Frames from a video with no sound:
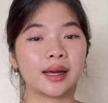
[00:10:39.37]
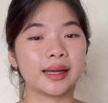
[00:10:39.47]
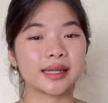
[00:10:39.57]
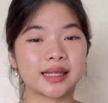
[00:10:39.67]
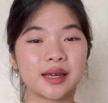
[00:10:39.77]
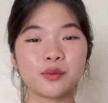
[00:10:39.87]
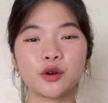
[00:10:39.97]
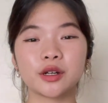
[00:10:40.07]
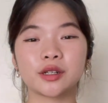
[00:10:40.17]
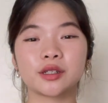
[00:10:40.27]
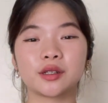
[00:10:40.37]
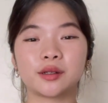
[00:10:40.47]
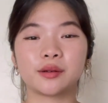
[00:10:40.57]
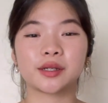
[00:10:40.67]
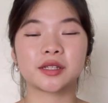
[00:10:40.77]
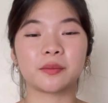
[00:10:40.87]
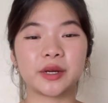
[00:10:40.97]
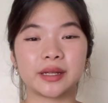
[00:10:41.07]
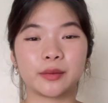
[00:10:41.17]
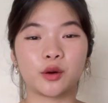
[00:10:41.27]
It's important to do some
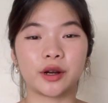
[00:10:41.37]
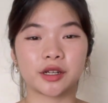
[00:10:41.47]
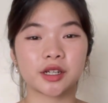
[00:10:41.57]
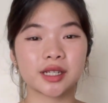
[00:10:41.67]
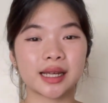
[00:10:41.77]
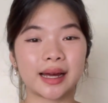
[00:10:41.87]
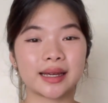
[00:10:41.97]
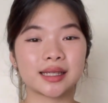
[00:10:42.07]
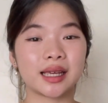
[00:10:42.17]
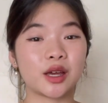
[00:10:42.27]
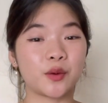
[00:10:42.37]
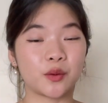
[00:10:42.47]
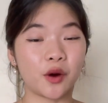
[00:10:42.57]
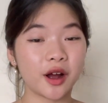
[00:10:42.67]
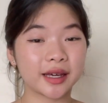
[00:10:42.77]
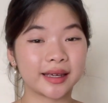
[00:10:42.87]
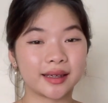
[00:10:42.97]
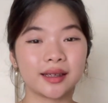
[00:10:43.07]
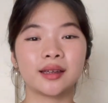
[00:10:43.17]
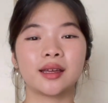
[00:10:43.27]
minimal exercise, even
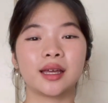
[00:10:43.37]
walking.